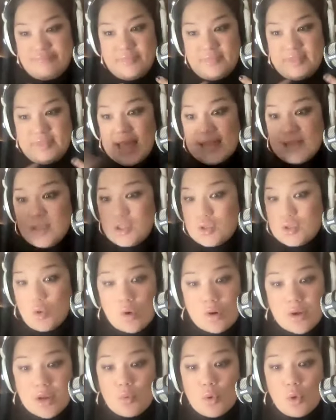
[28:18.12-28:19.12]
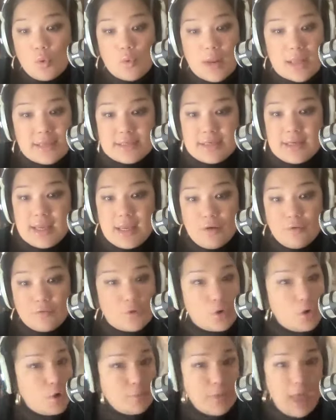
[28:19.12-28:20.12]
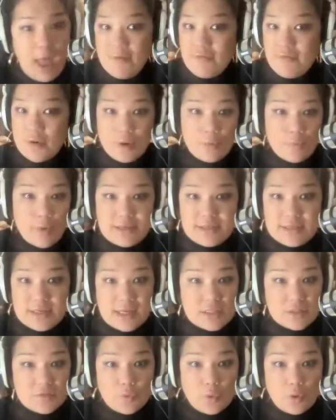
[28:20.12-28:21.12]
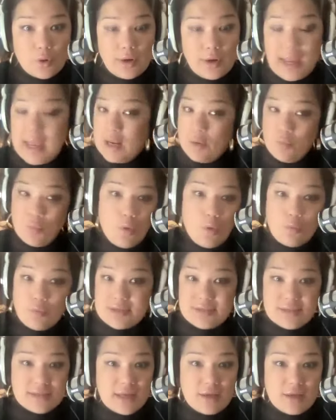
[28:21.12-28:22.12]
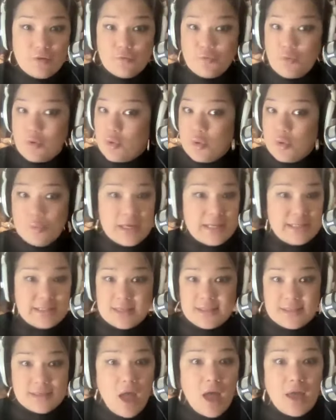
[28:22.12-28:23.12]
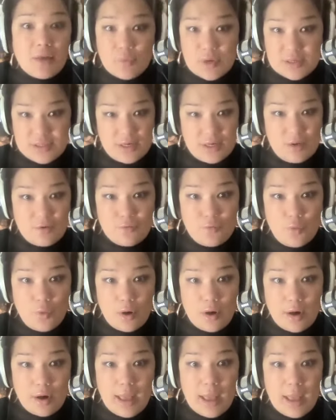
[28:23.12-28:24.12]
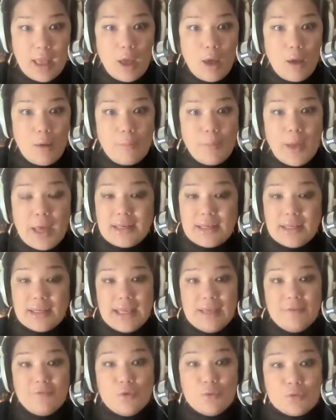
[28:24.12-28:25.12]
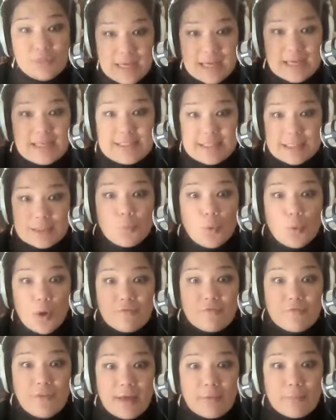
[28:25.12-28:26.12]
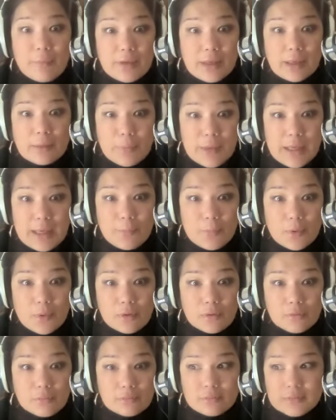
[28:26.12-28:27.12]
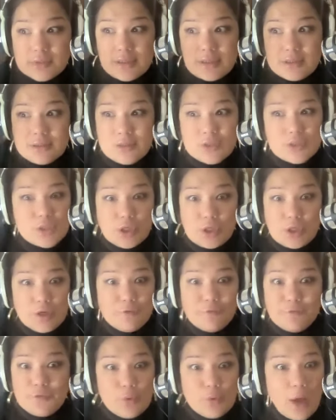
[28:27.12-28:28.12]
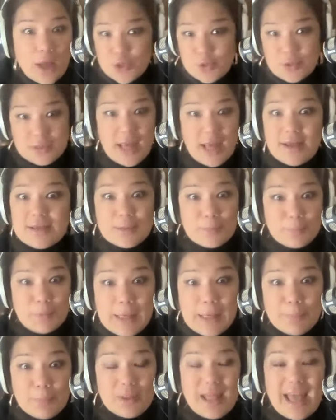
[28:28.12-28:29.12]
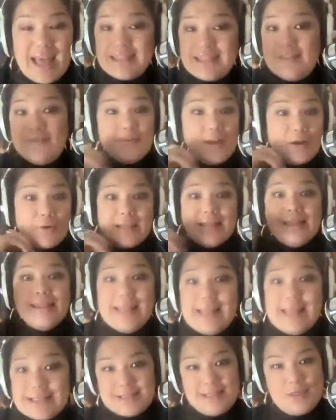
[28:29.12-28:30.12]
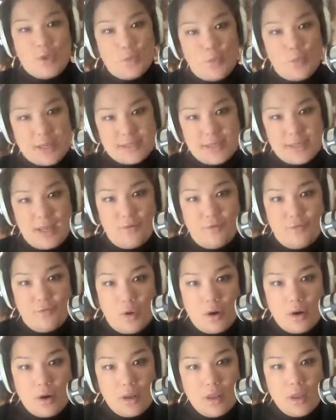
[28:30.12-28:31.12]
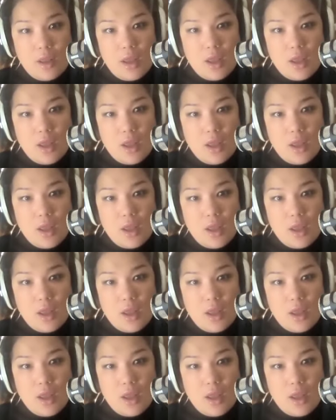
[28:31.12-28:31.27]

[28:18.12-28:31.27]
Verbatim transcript: that story will resonate for whomever it resonates for, and it won't resonate for whom it does not resonate for. But if you think of 6.5 billion people, there, there's a good few hundred thousand people at the very least it'll resonate for.